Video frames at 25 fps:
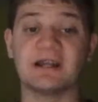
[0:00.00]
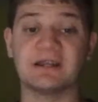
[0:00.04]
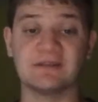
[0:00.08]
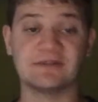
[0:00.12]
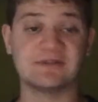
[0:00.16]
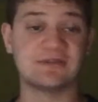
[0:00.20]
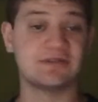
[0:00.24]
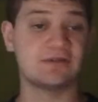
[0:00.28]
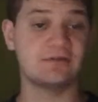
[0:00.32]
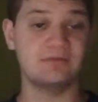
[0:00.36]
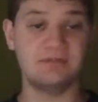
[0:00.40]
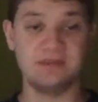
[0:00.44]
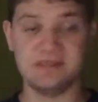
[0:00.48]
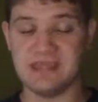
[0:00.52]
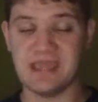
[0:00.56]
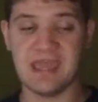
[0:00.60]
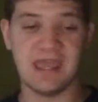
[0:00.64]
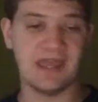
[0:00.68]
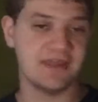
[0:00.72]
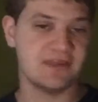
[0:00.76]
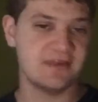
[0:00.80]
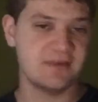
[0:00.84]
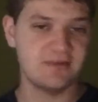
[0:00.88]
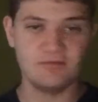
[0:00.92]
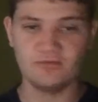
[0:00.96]
So yeah,
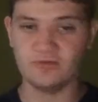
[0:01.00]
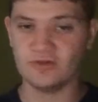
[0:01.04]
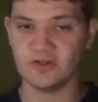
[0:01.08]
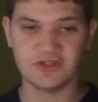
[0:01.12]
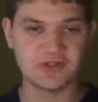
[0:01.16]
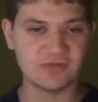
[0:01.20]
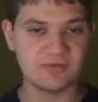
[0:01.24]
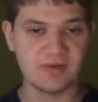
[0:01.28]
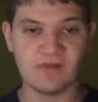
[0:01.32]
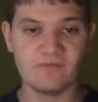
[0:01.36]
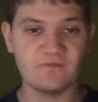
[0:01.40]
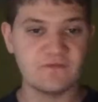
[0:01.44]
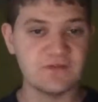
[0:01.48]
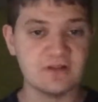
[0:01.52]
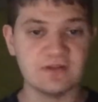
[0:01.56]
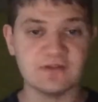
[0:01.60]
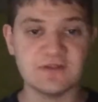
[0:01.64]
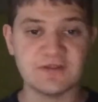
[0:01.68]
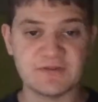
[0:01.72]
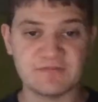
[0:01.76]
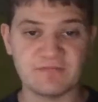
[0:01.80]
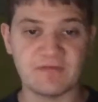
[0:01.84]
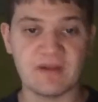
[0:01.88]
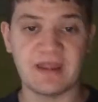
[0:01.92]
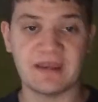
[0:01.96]
Roosevelt Field is
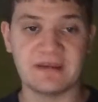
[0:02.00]
fine.